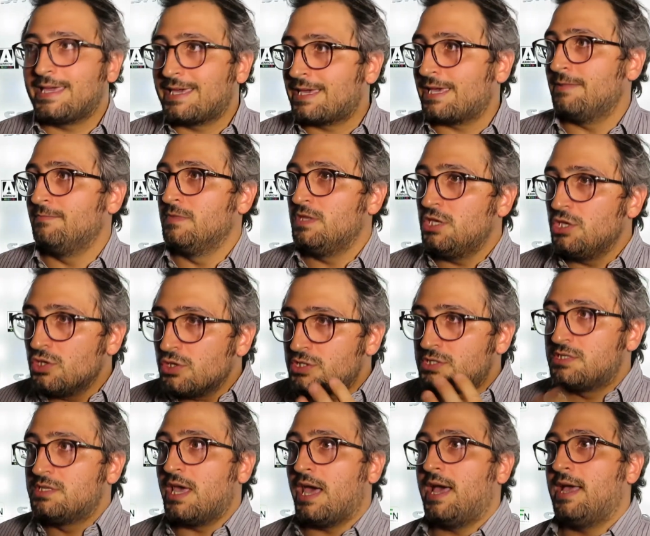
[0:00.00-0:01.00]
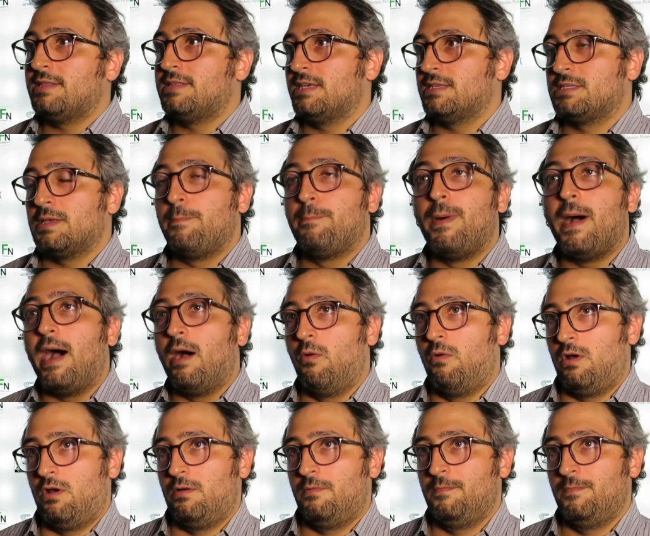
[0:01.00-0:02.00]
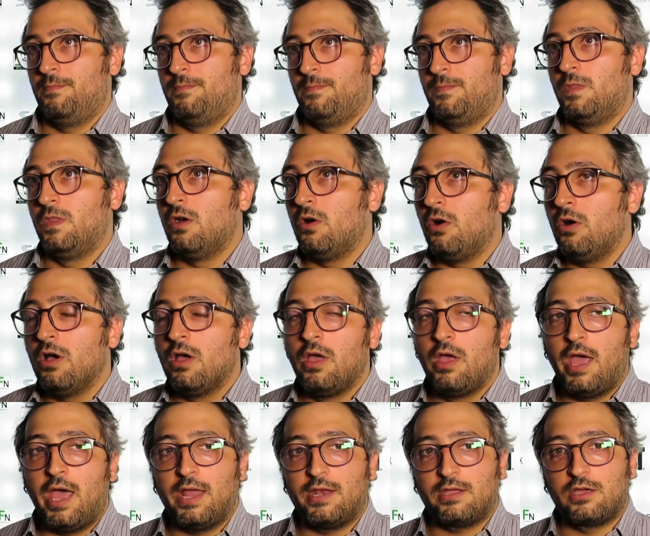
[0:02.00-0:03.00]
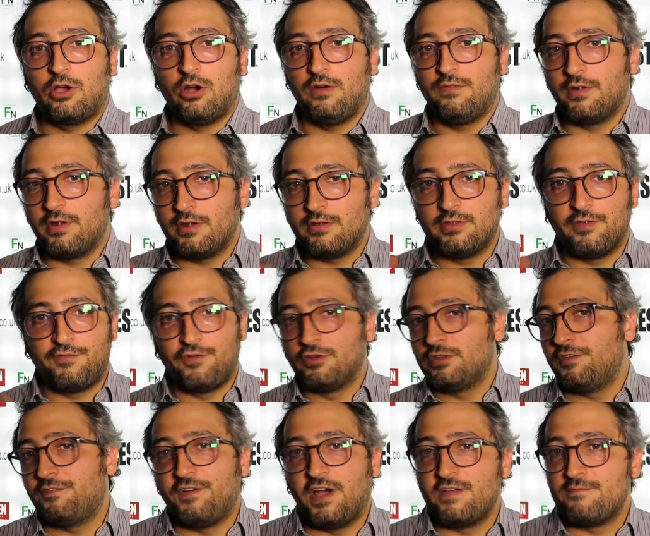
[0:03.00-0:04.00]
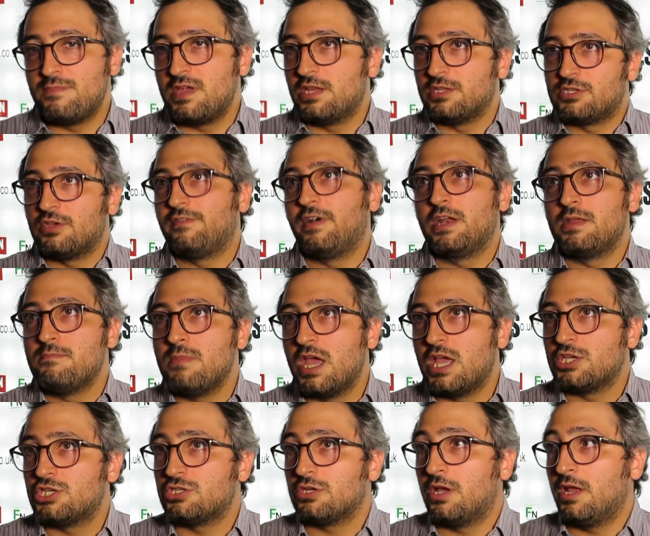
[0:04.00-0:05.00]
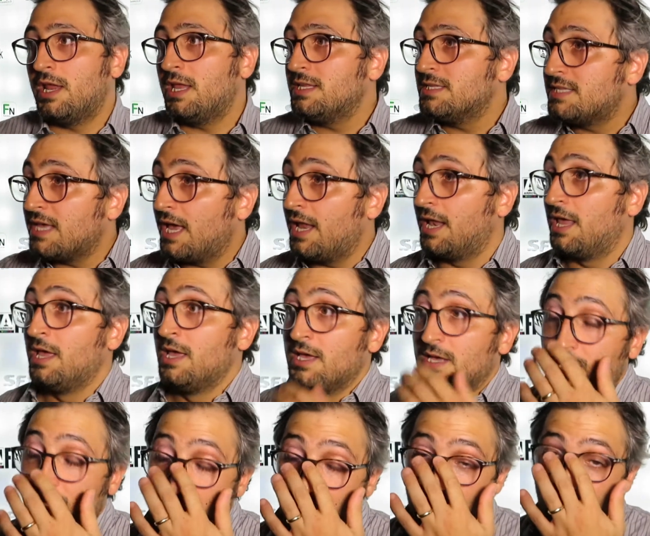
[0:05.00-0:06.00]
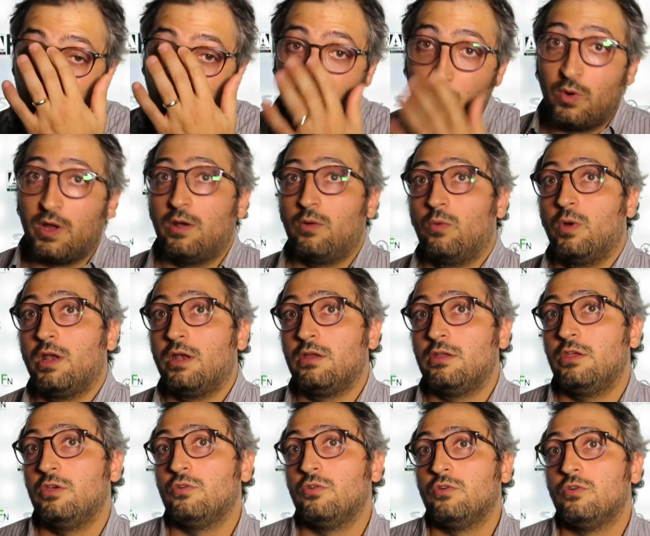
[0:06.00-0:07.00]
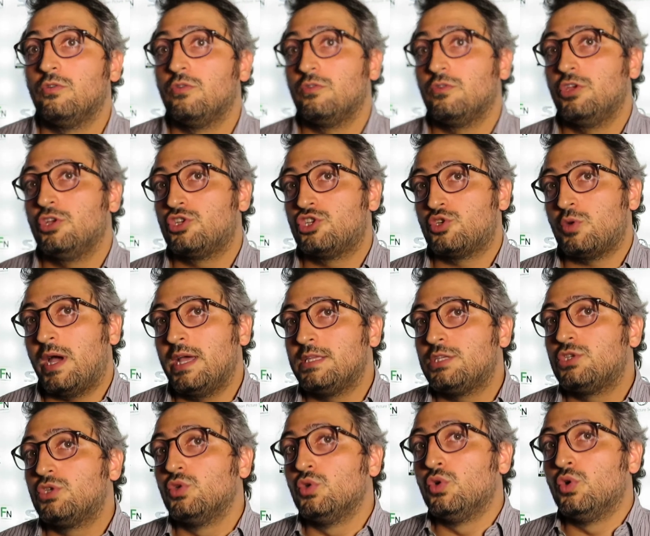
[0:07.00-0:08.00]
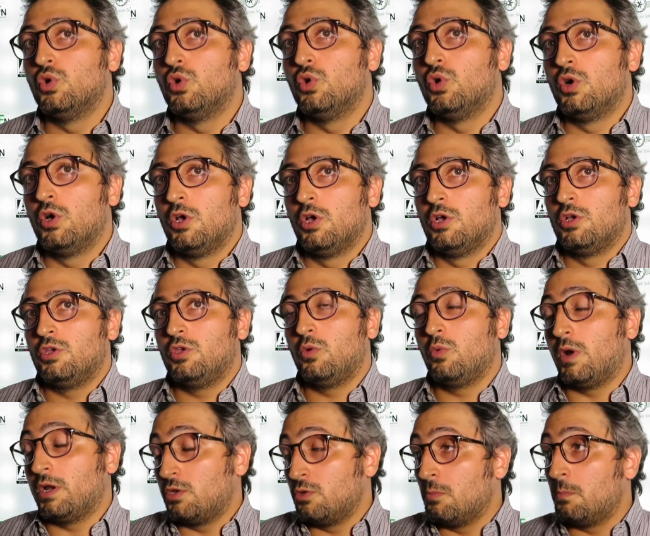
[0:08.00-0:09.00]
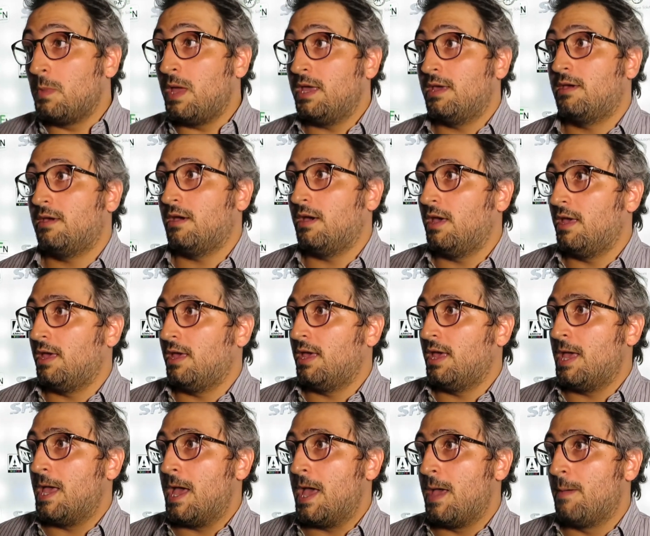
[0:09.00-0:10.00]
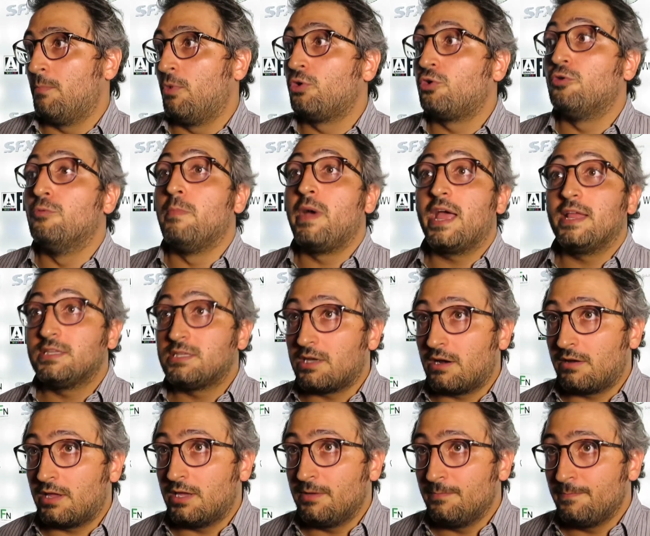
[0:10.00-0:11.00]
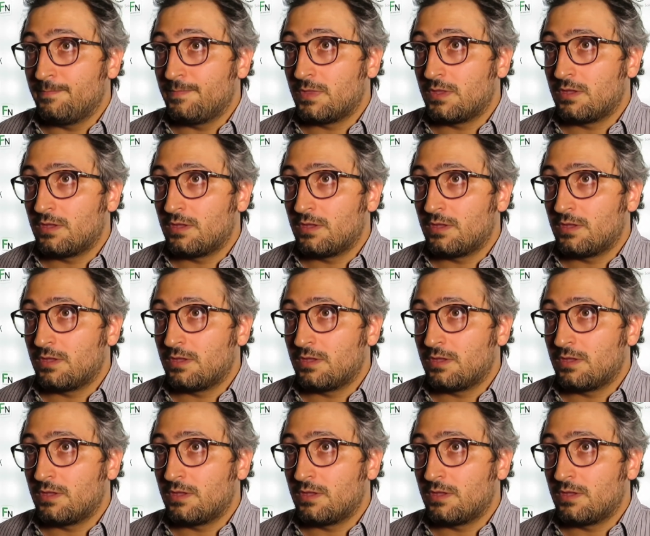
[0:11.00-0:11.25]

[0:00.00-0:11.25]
can use that as a power, and cover the 35 minutes of animation. And then when you try to when you make a mockumentary,